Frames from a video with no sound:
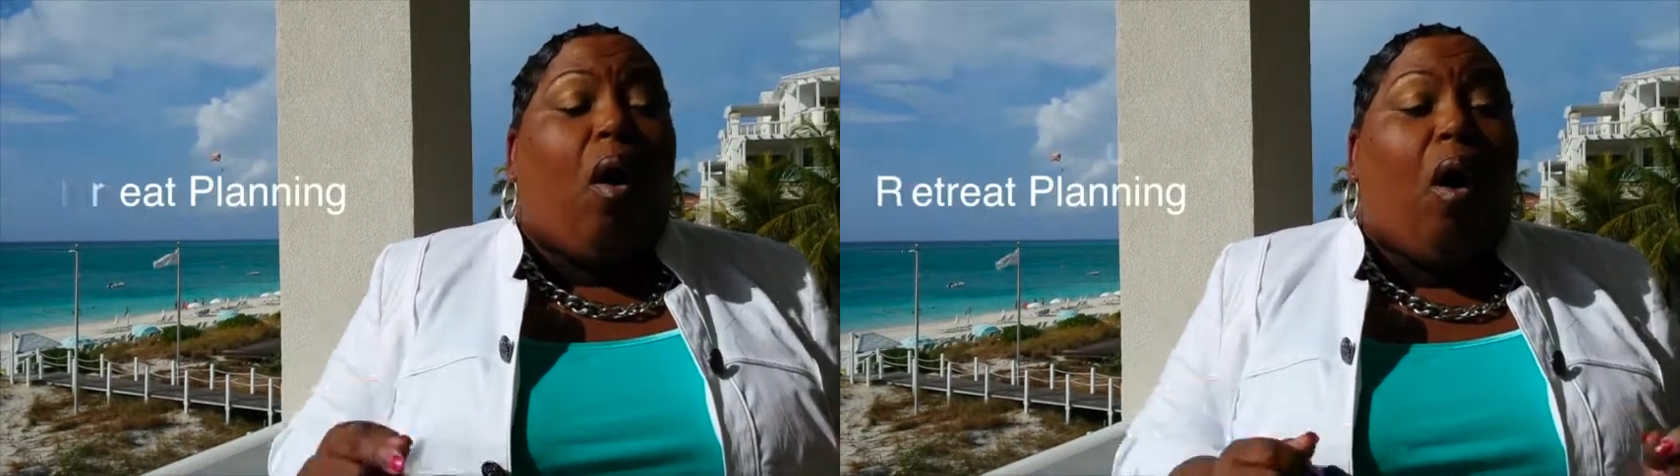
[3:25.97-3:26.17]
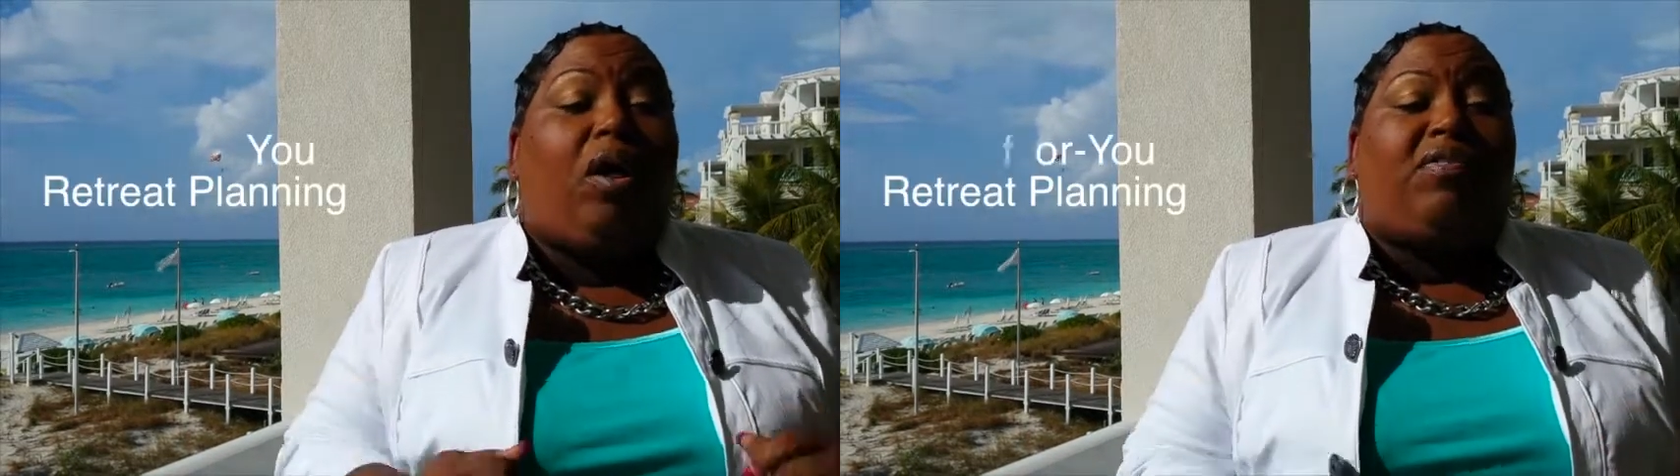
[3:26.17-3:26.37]

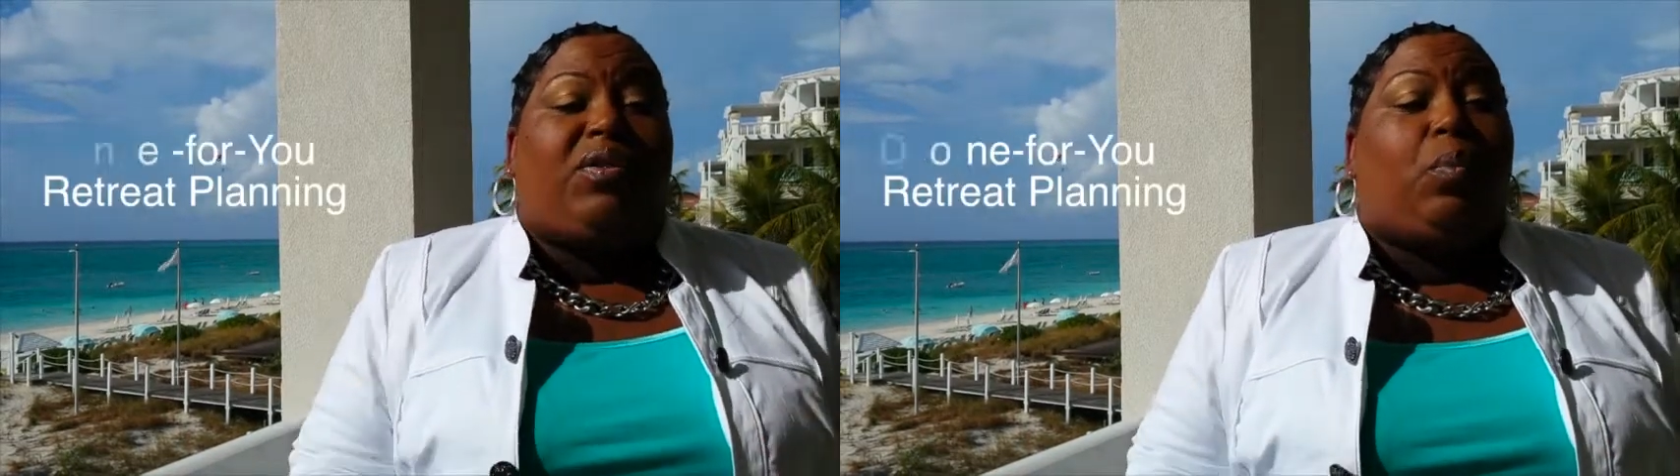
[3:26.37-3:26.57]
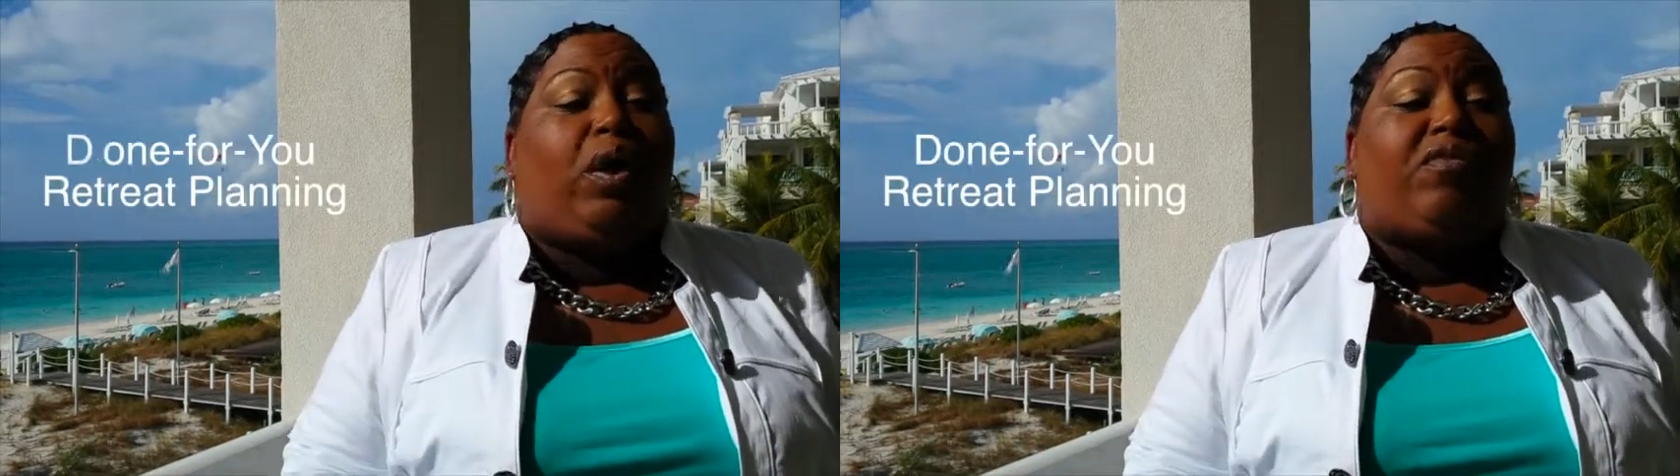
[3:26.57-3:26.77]
all of
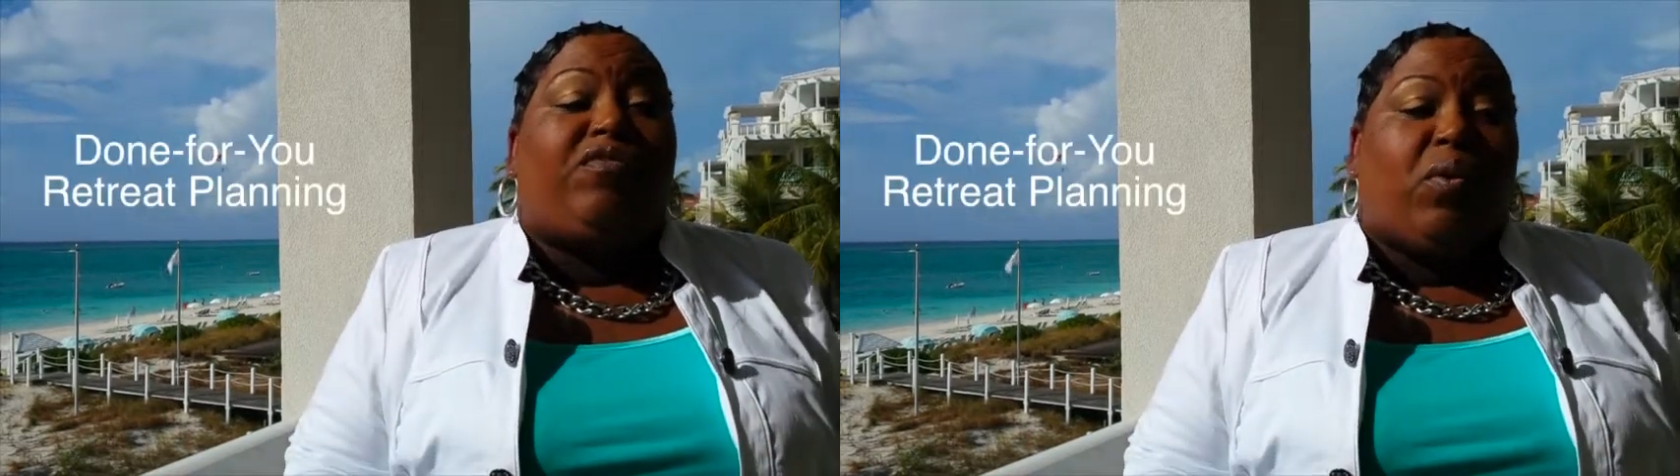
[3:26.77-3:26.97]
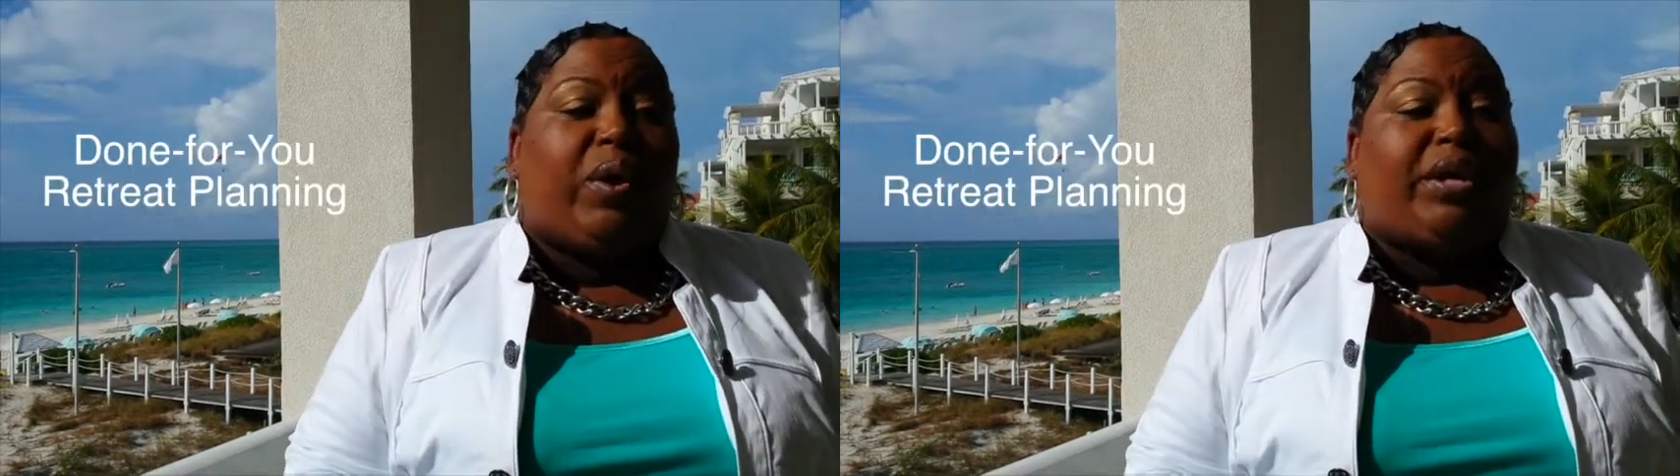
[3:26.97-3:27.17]
the work
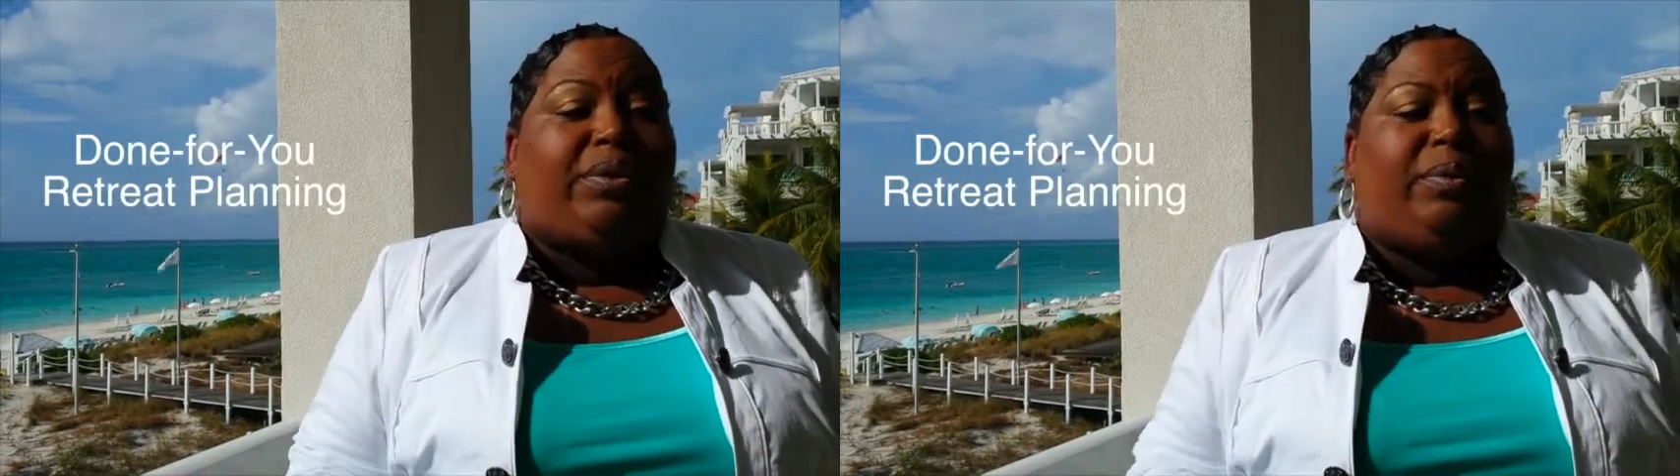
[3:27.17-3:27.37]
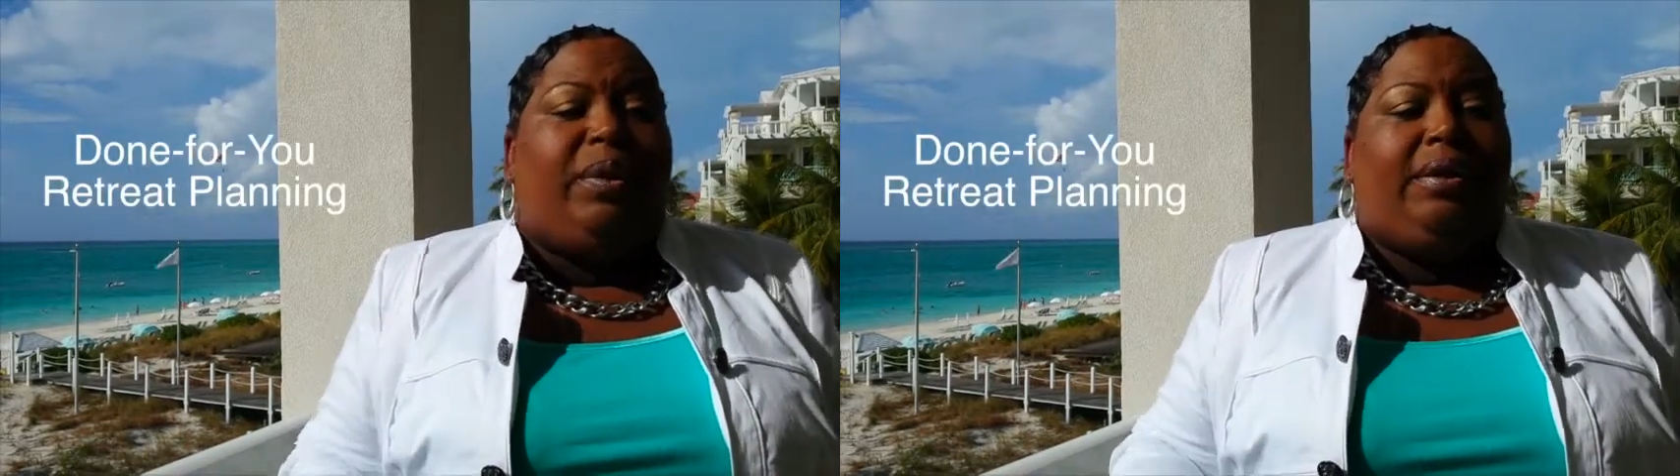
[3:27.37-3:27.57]
for
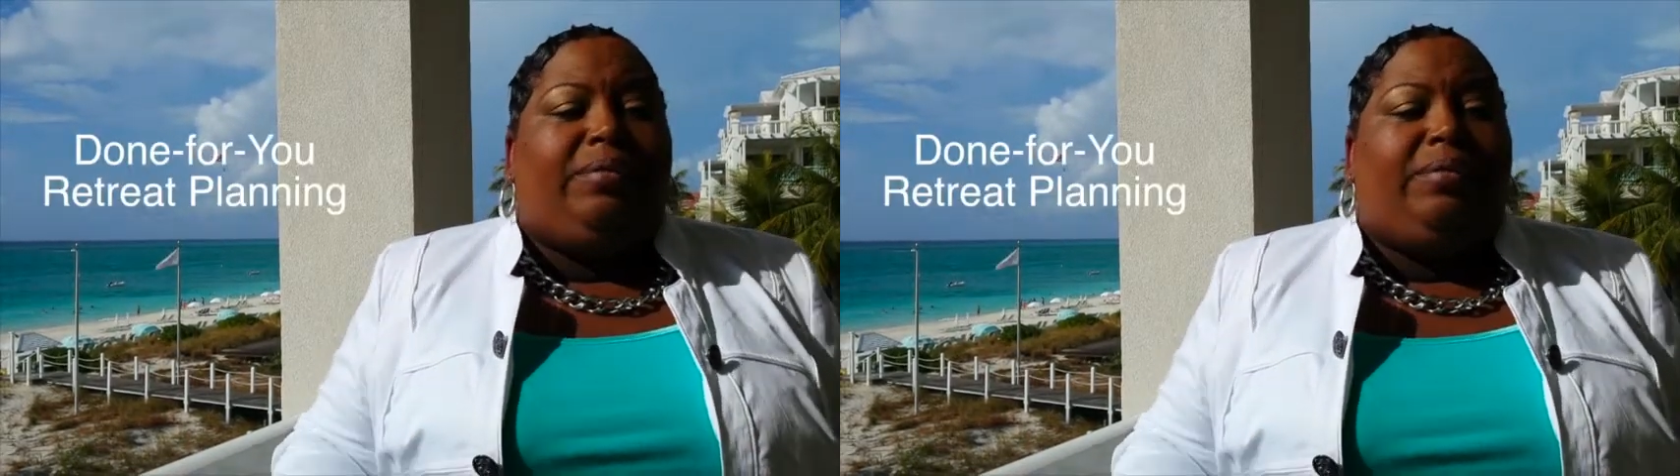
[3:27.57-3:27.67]
you.